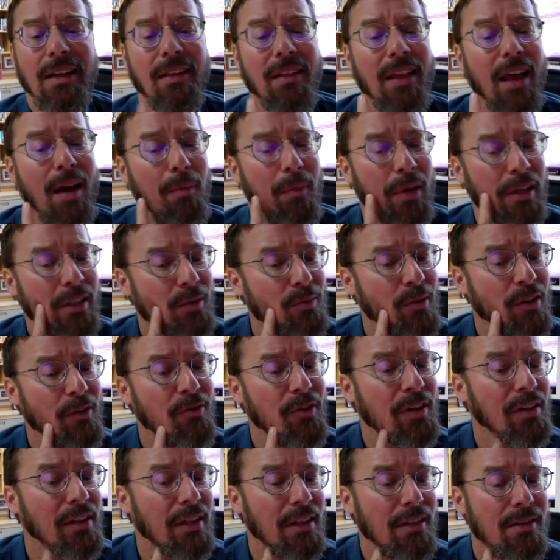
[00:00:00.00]
and that makes me
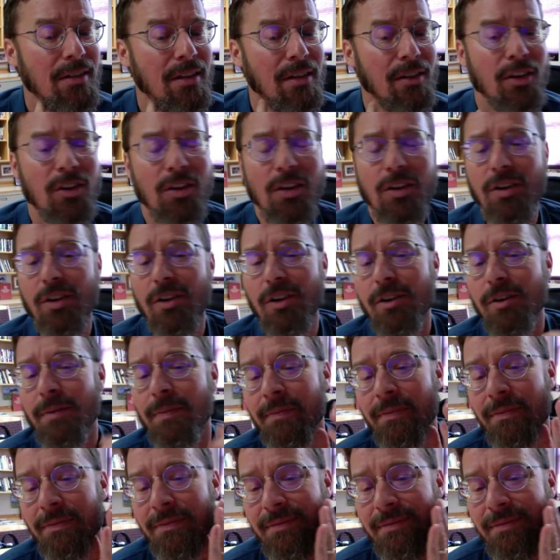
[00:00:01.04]
feel insecure.